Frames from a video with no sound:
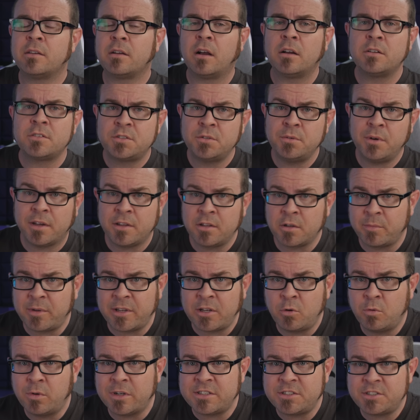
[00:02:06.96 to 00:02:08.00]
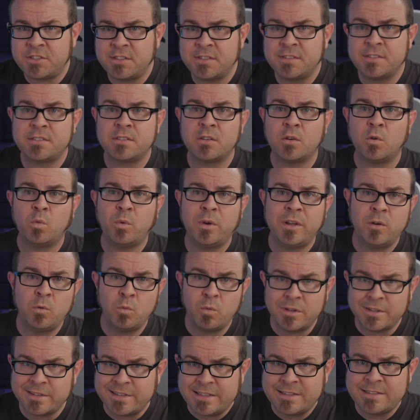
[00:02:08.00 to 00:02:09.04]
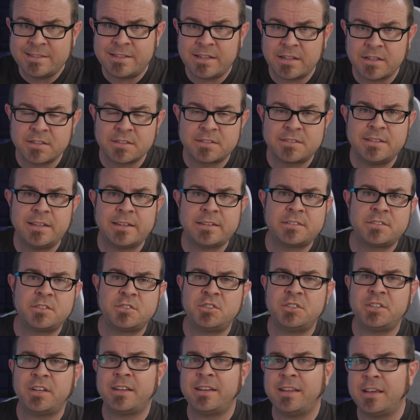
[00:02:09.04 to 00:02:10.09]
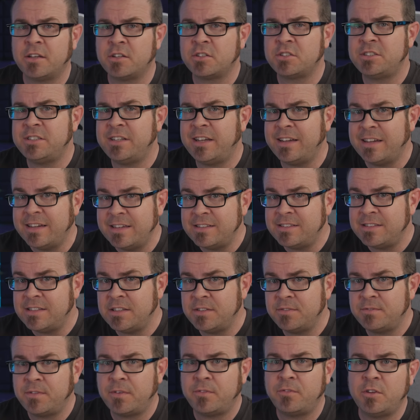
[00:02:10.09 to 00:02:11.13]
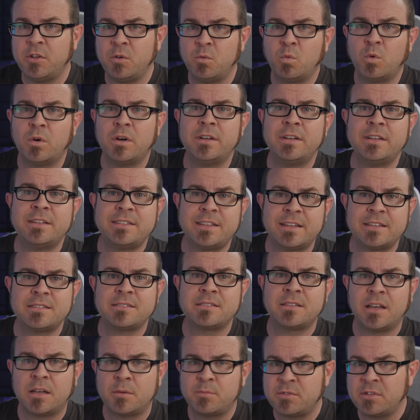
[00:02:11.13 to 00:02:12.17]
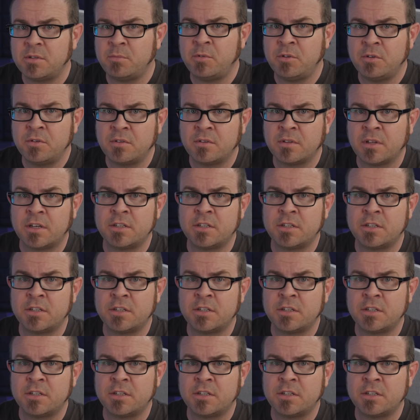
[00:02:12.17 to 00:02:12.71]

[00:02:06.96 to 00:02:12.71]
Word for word: There are two other big questions. When will Intel's next-gen L G A eighteen fifty-one desktop C P Us